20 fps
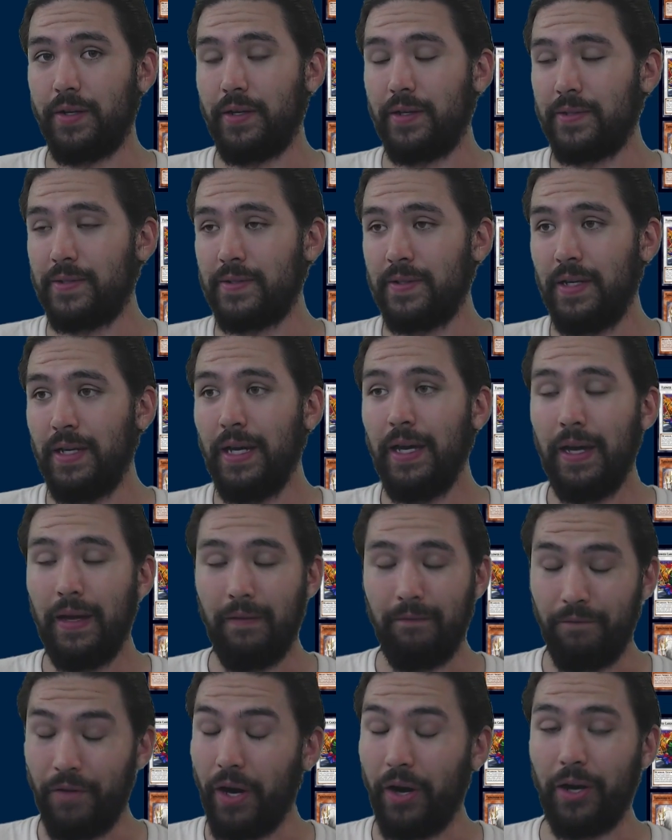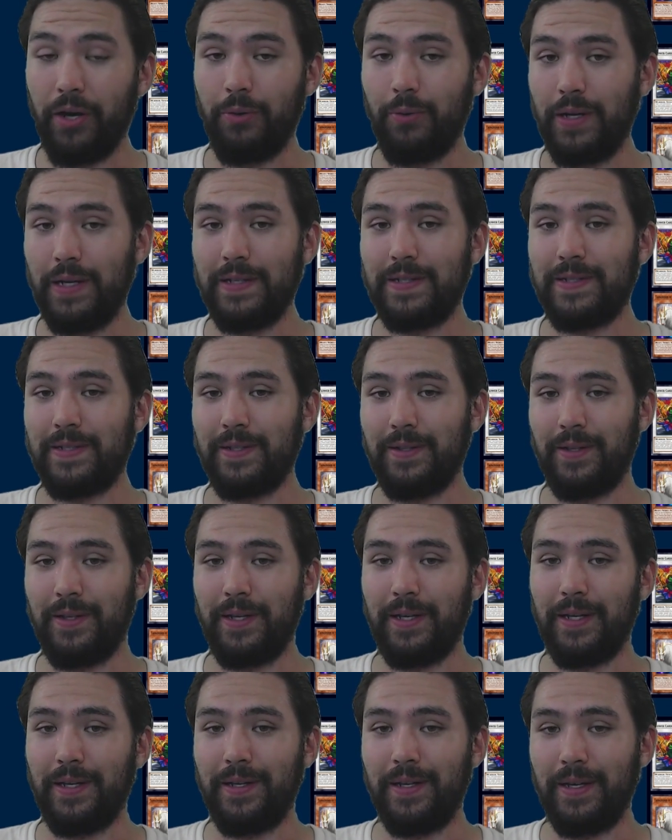us very
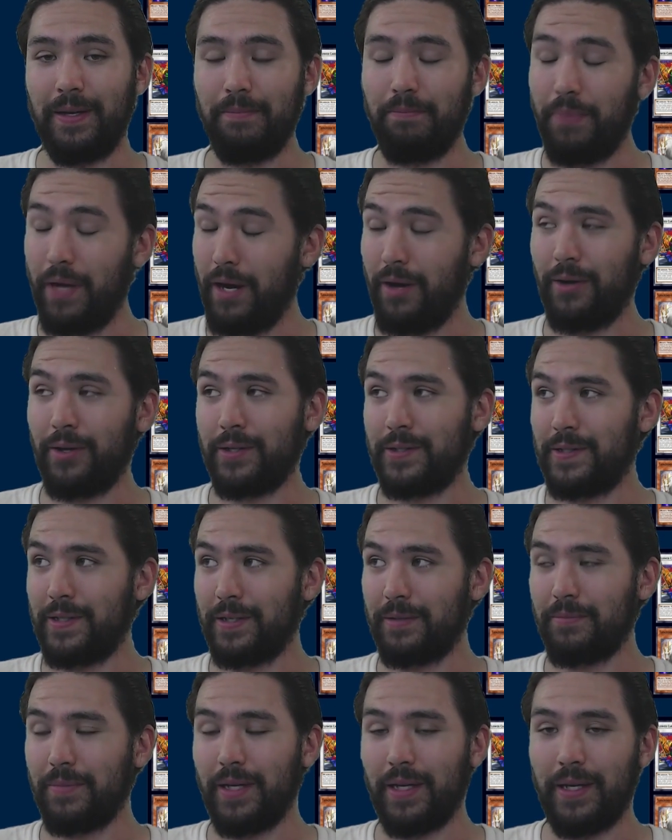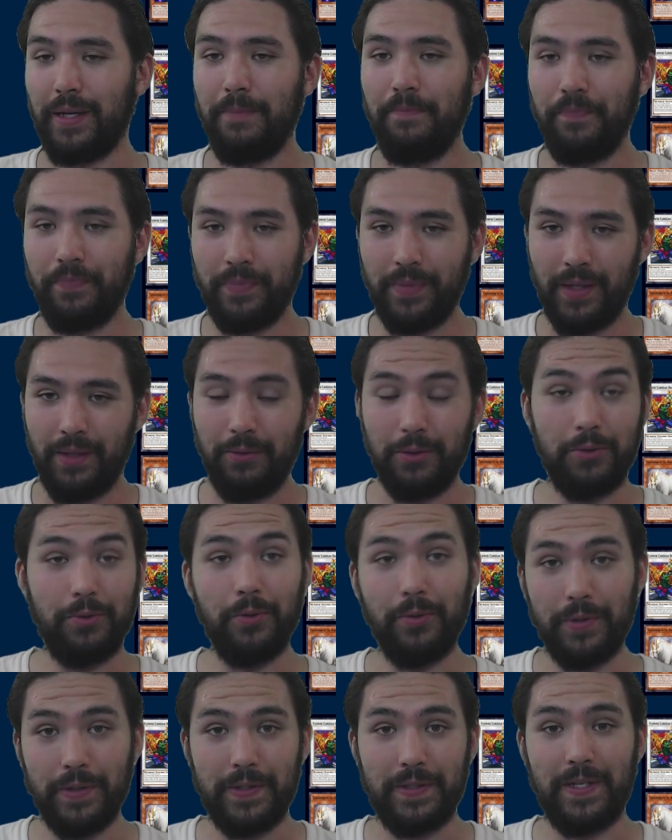recently, embarrassing me, which
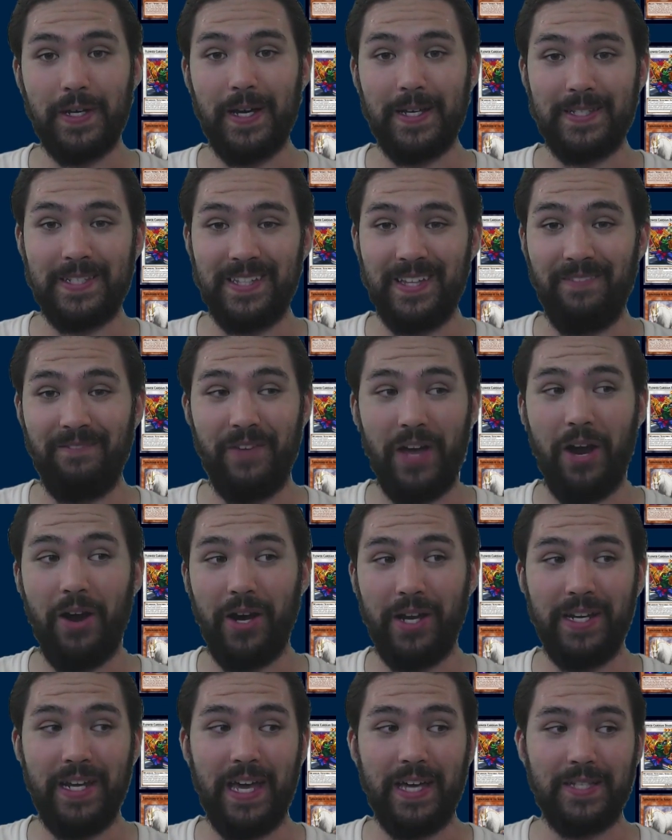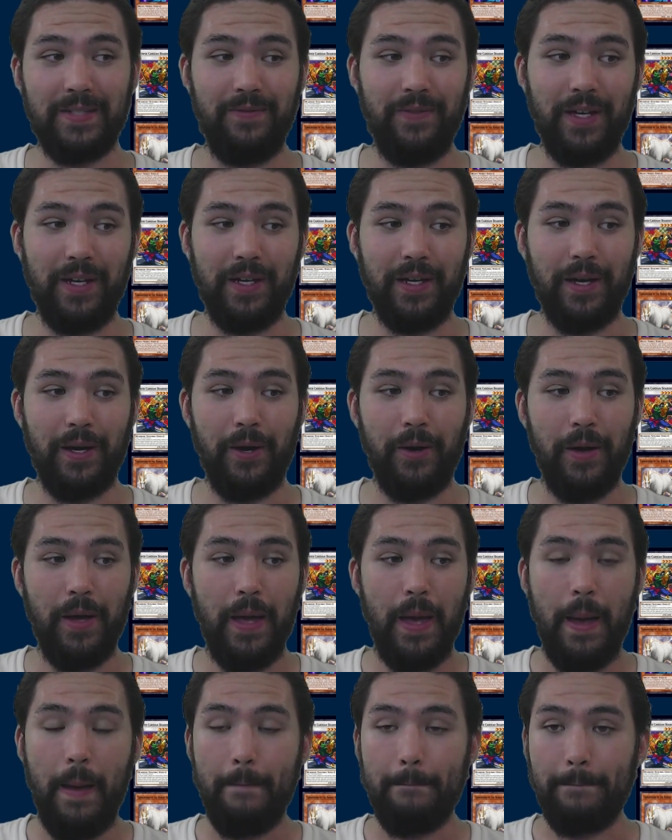we will discuss in the very next video.
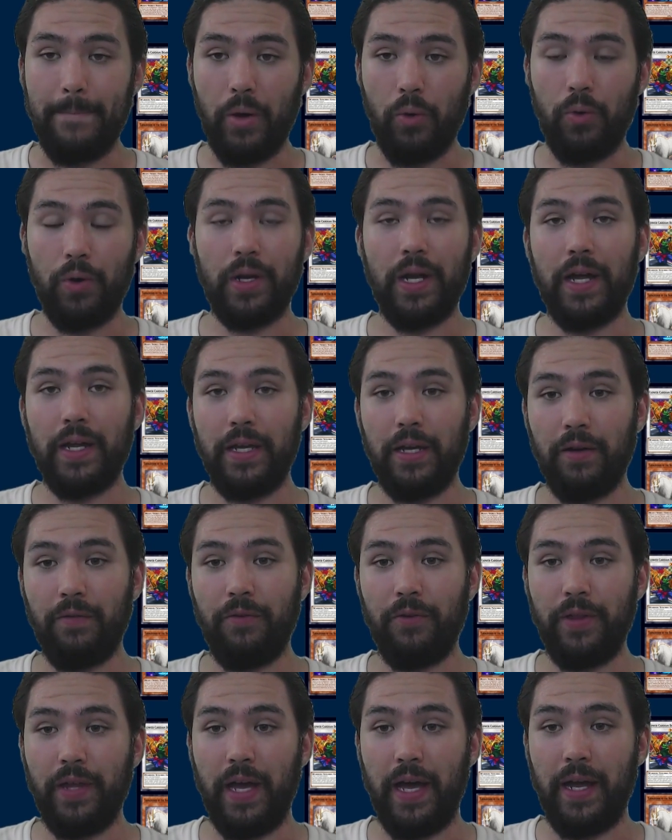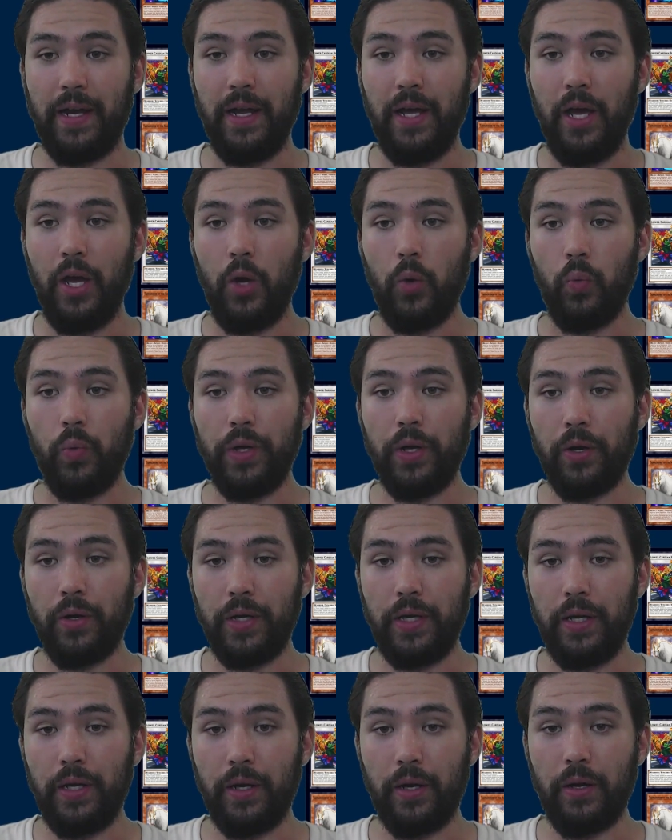But we're not here for that. We are
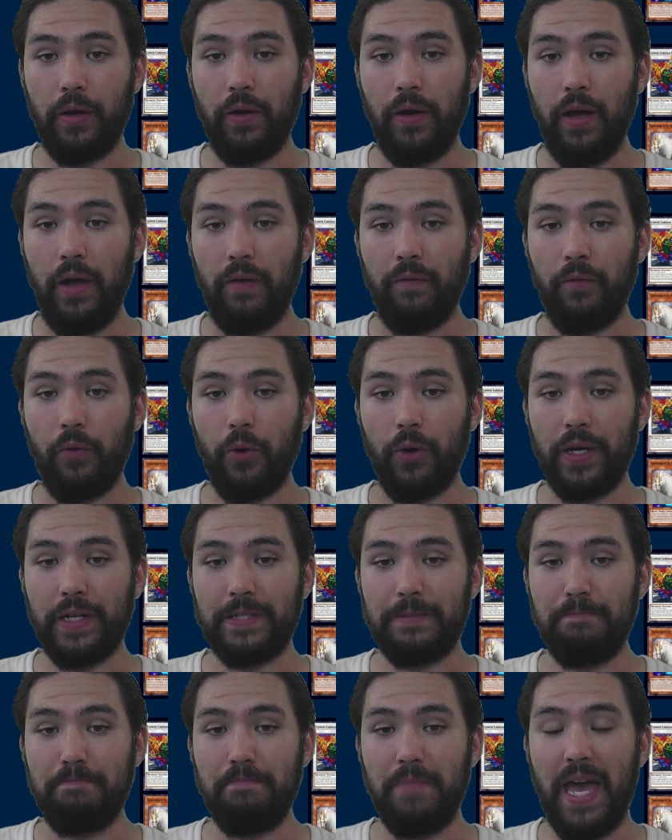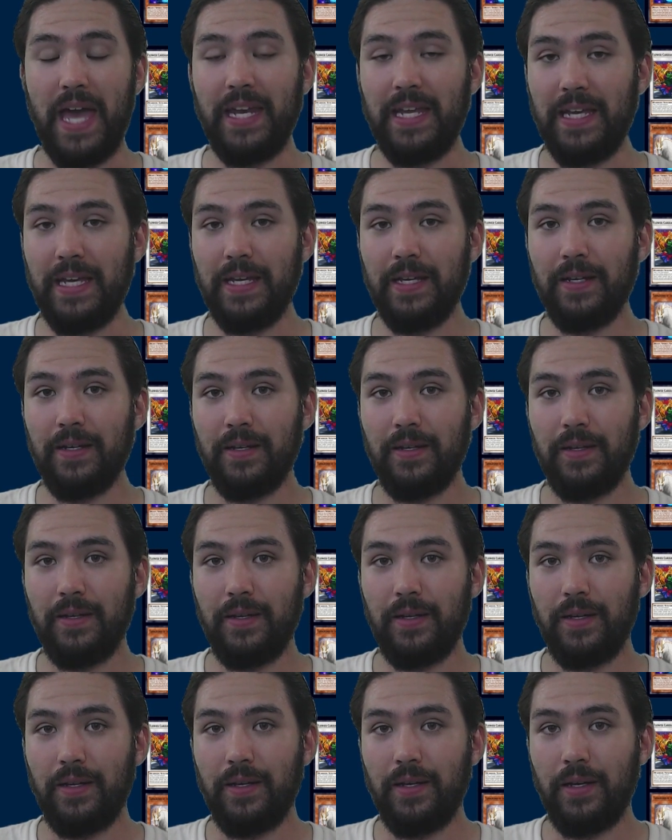here for as many
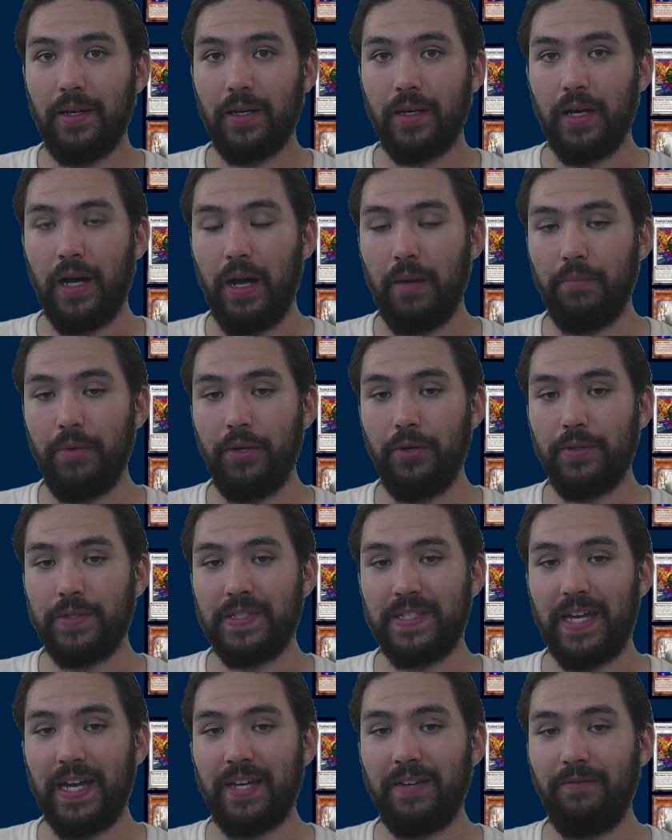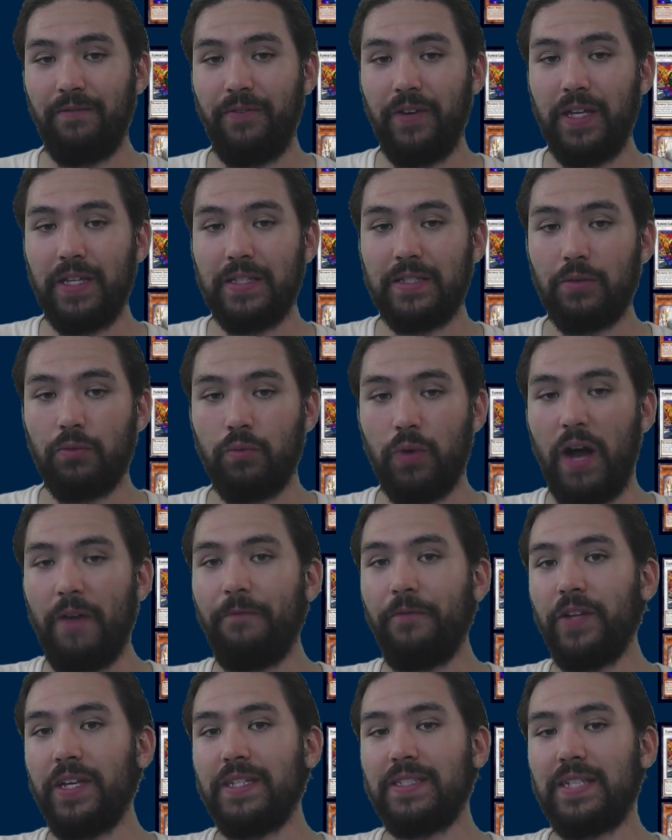combos as I can fit into
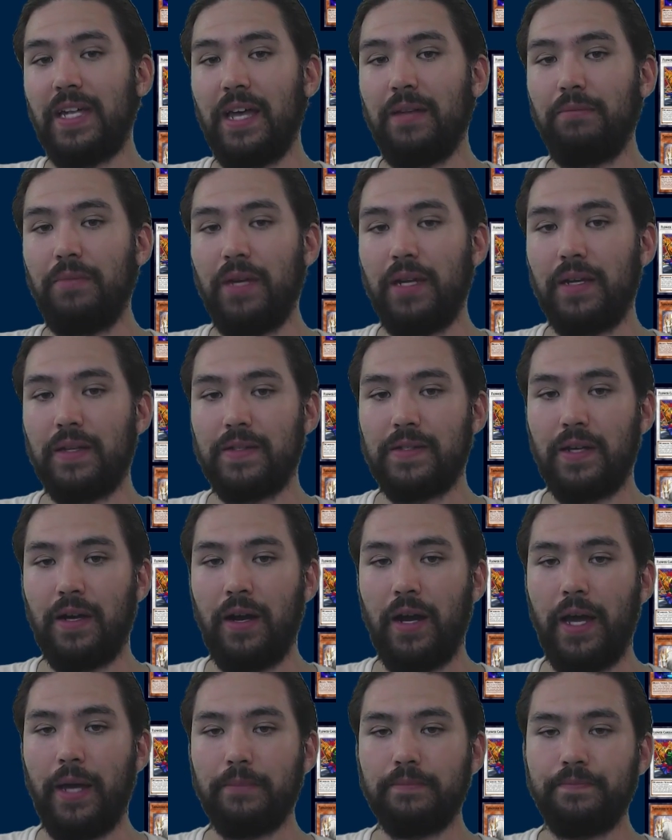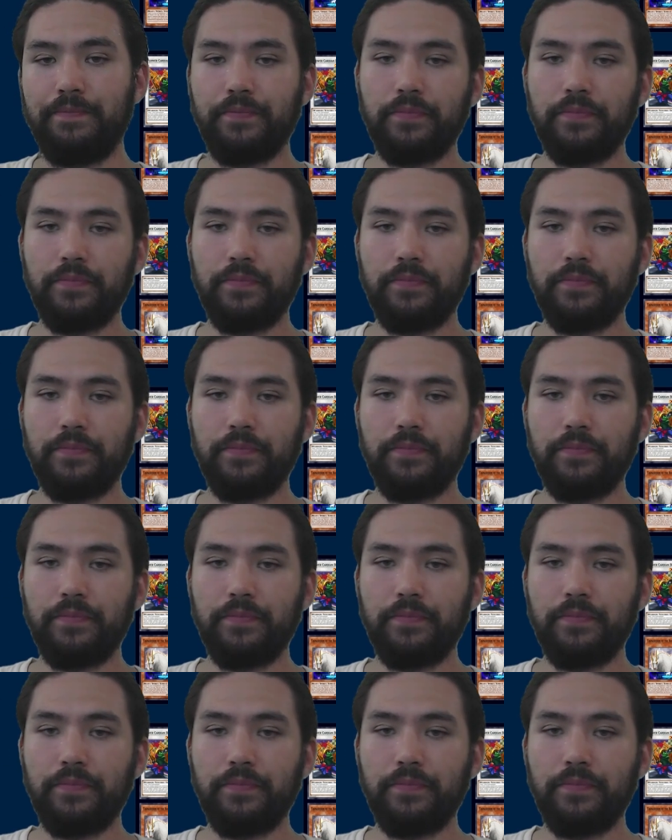roughly 10 minutes. All right.